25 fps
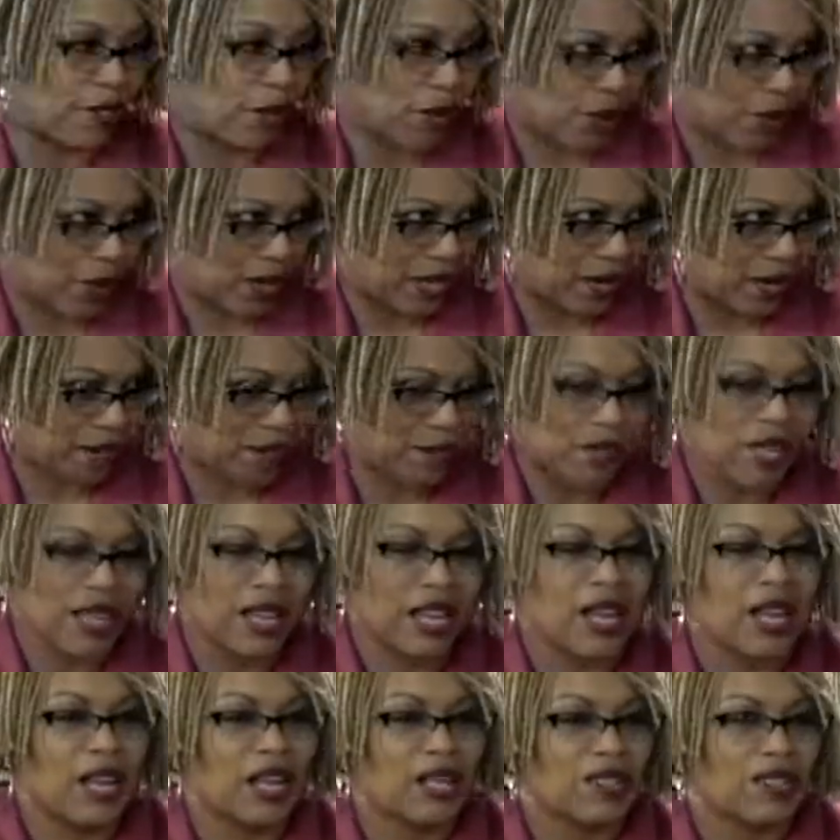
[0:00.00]
Dawn.
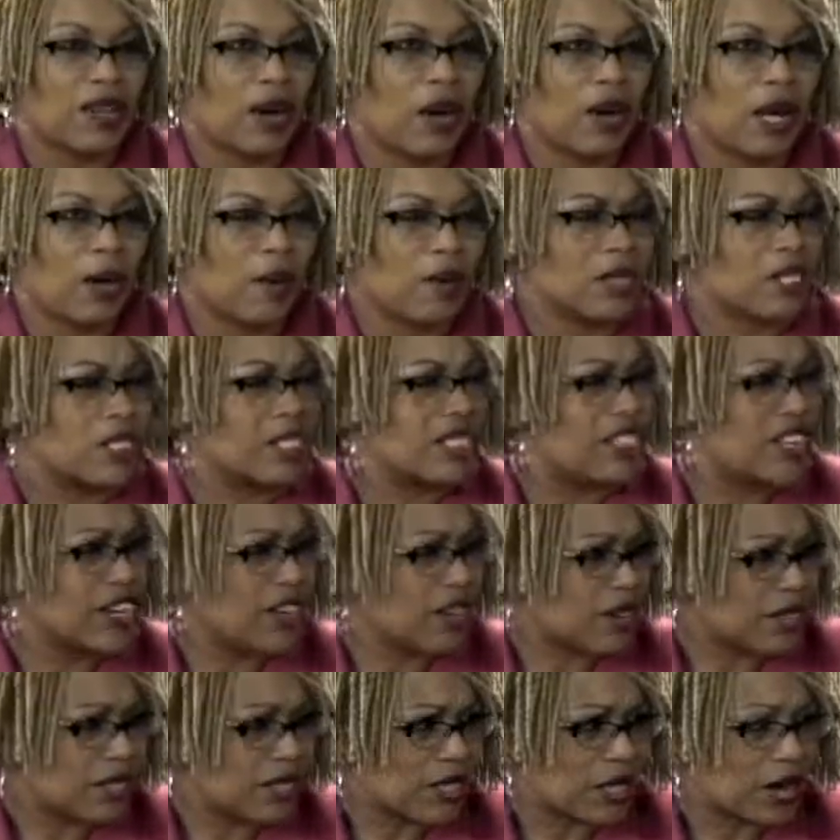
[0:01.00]
So it was
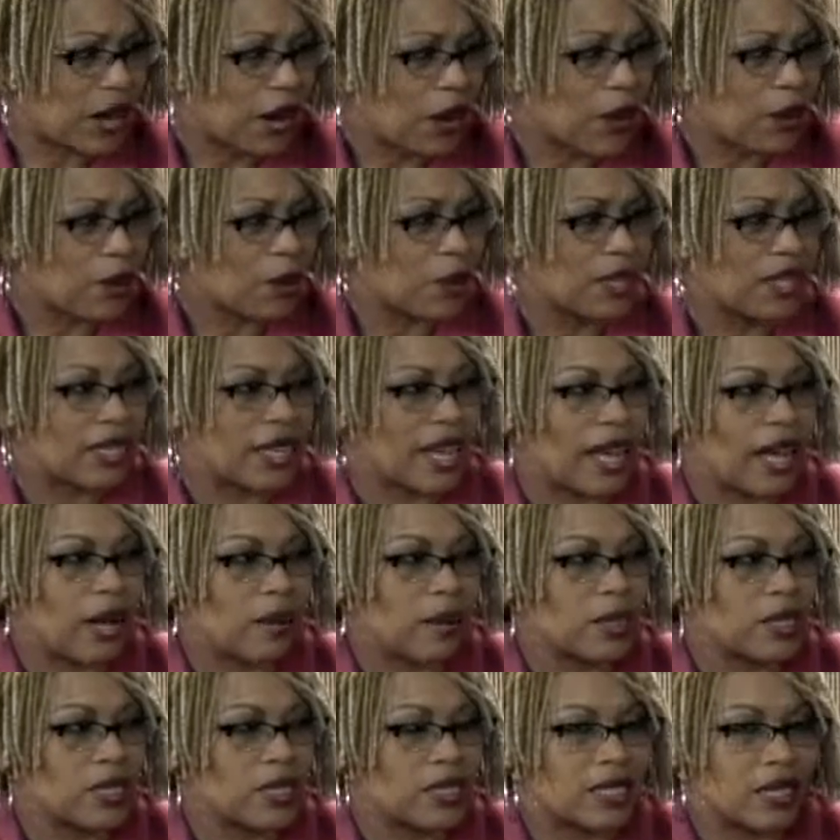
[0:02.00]
years ago that I
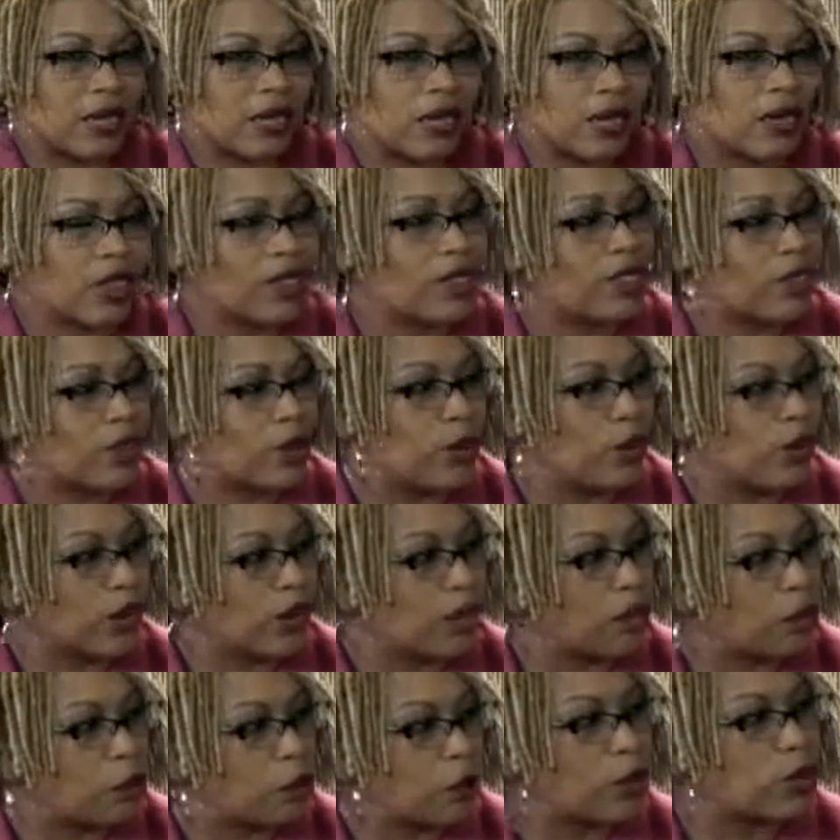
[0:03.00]
was looking through a
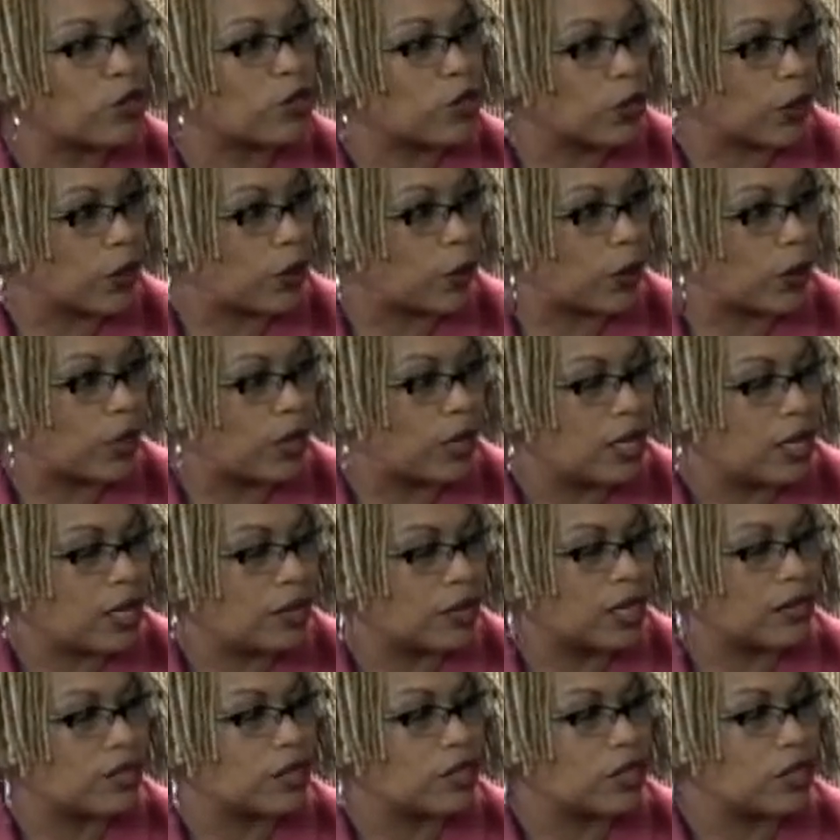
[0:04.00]
little brochure
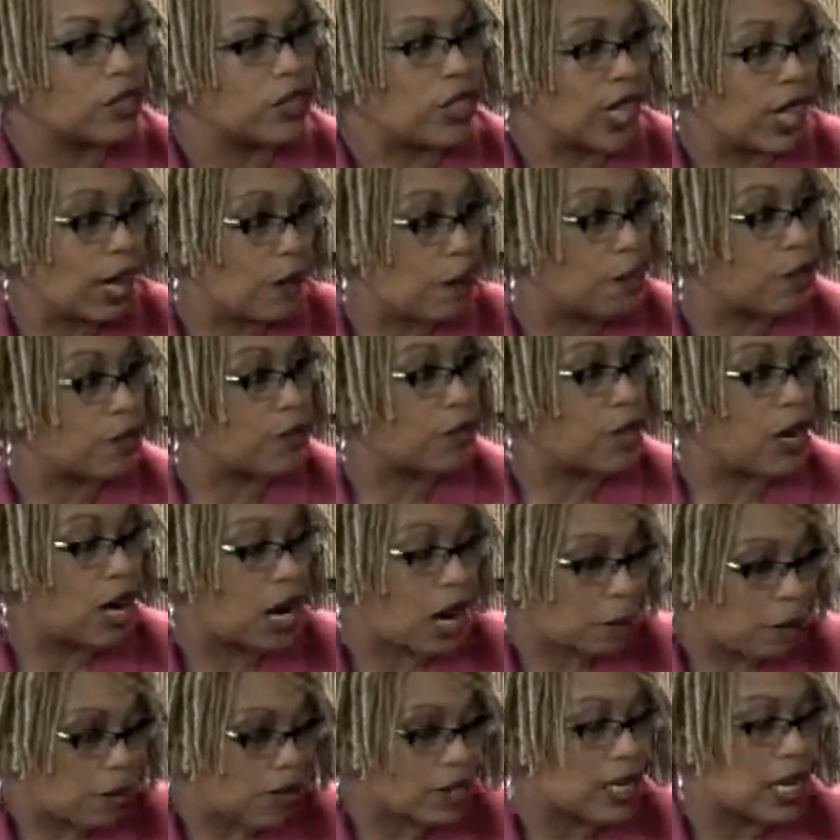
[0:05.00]
that the Chamber of
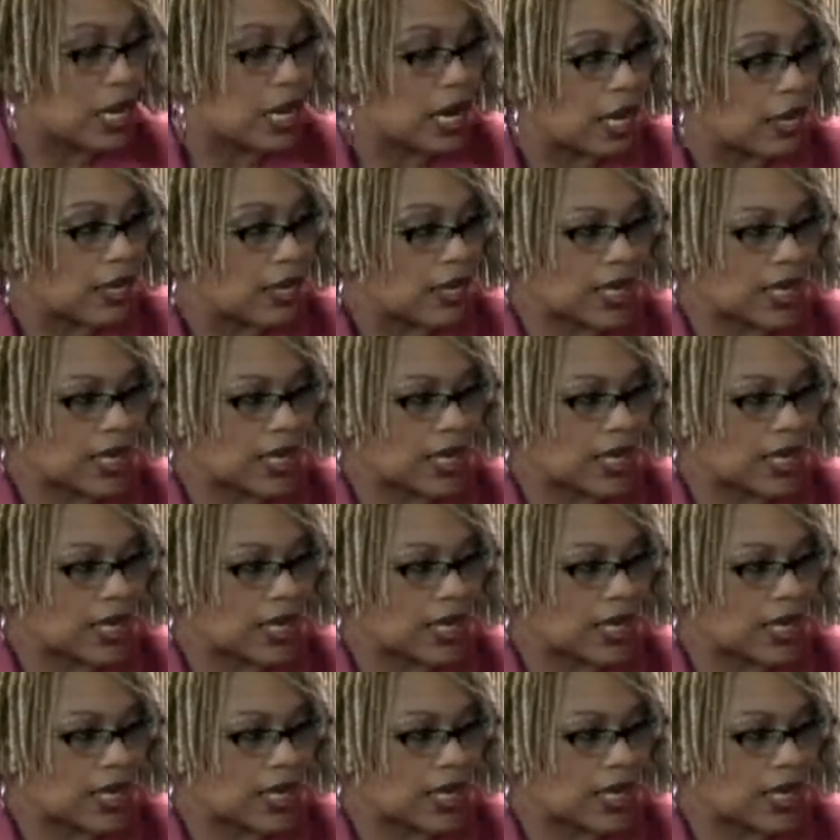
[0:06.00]
Commerce had,